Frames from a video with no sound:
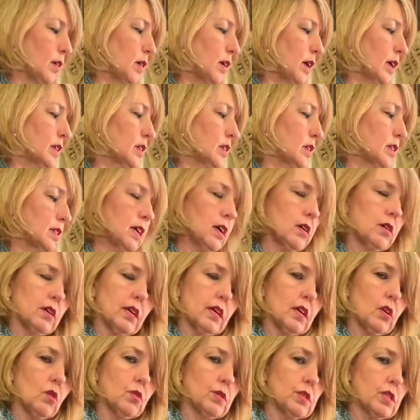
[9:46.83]
and that
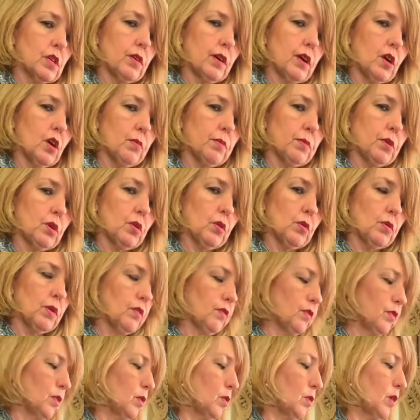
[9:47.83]
can also help you
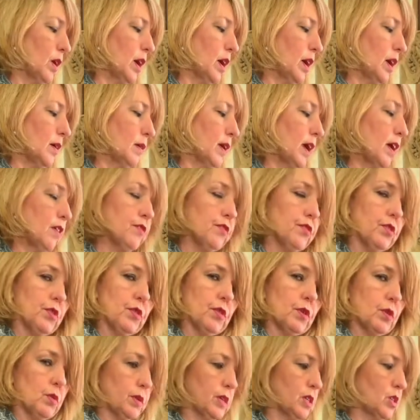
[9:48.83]
if you have
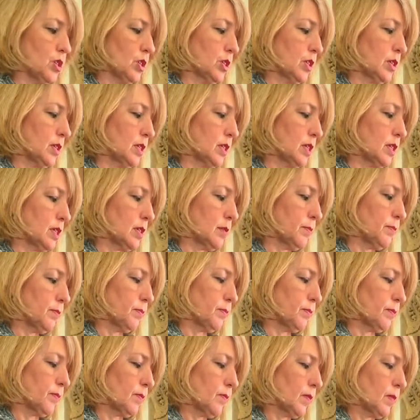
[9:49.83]
further questions.
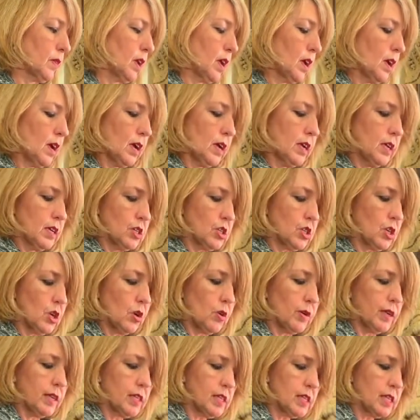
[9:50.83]
So
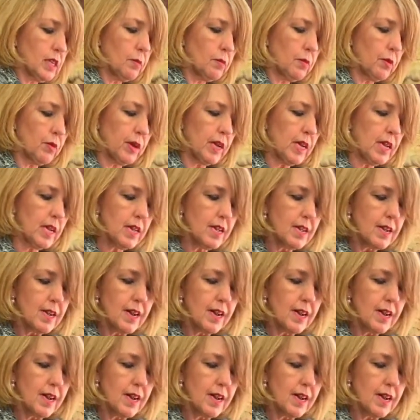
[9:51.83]
in summary,